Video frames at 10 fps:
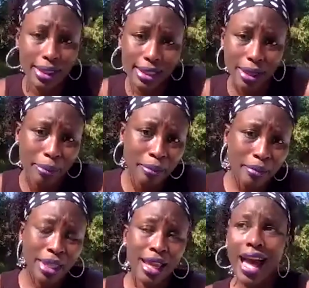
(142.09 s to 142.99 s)
So
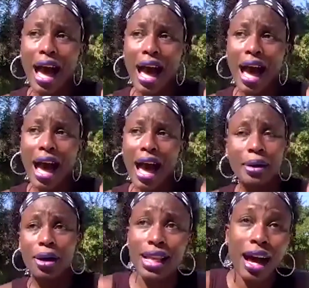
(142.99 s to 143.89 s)
I would
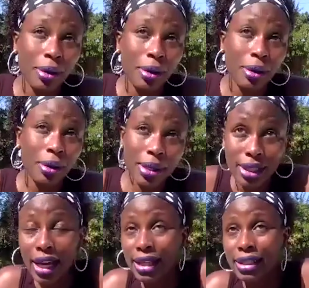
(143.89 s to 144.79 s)
always, I always
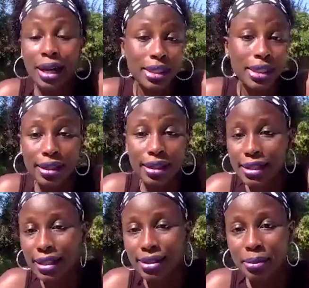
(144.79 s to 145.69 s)
tell clients and I would
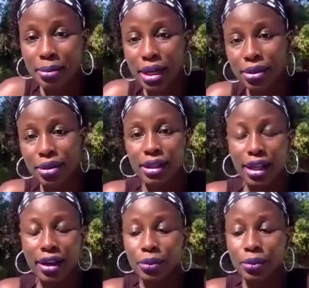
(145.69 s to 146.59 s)
tell a sister, a brother,
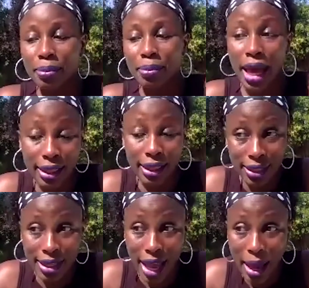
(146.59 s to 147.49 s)
a loved one, bad
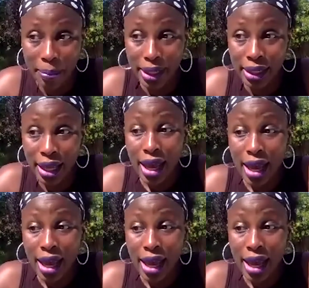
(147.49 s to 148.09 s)
things happen.